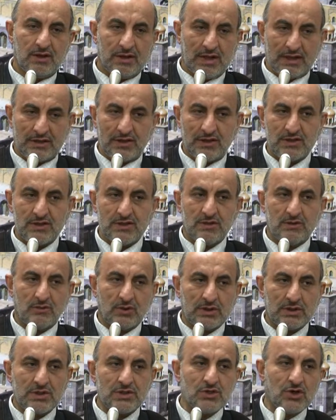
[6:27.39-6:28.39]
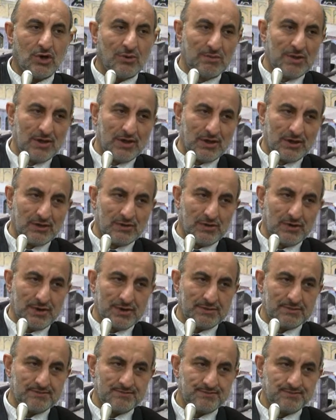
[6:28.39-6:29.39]
That is what is
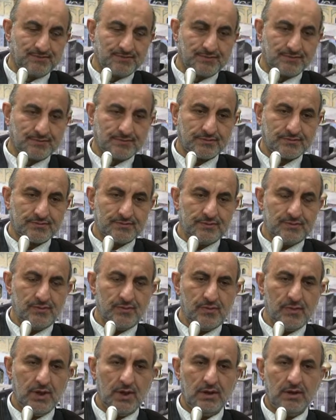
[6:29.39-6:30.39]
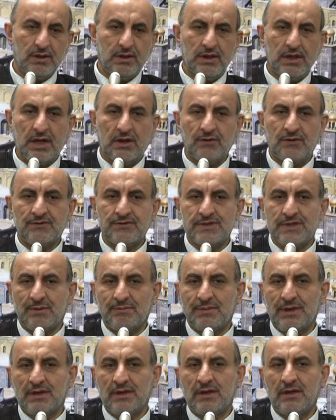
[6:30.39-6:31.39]
obligatory. Now, if
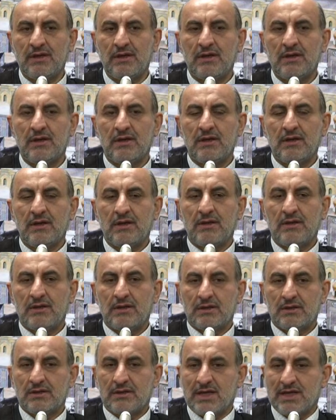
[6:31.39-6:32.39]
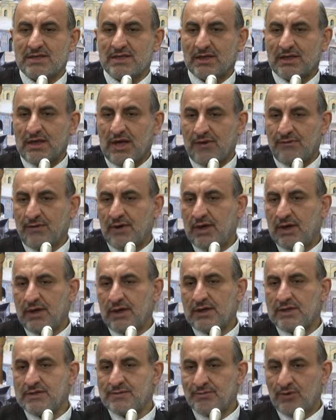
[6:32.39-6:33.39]
somebody doesn't have
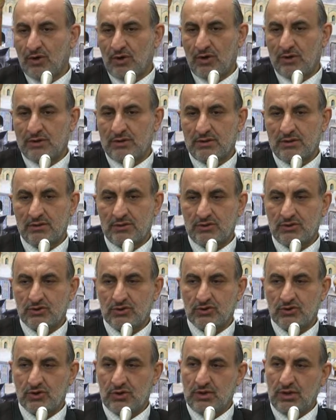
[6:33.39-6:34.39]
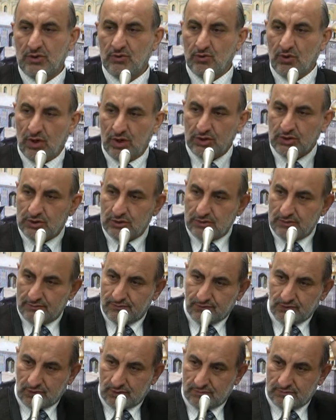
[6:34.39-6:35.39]
hair, is bald, should he wash
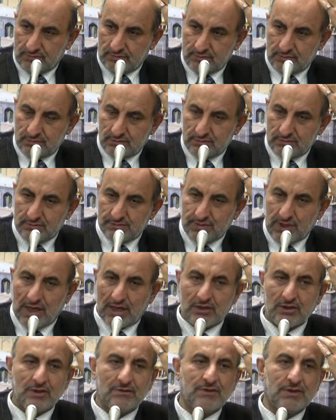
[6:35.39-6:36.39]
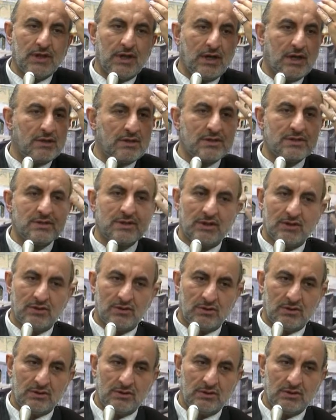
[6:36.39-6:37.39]
from part of the head? He say
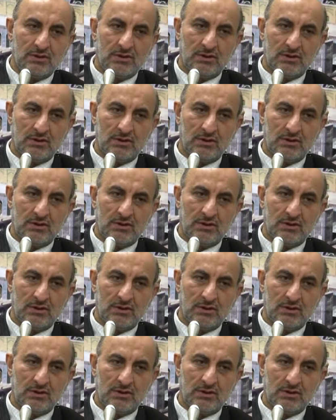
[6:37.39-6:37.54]
no.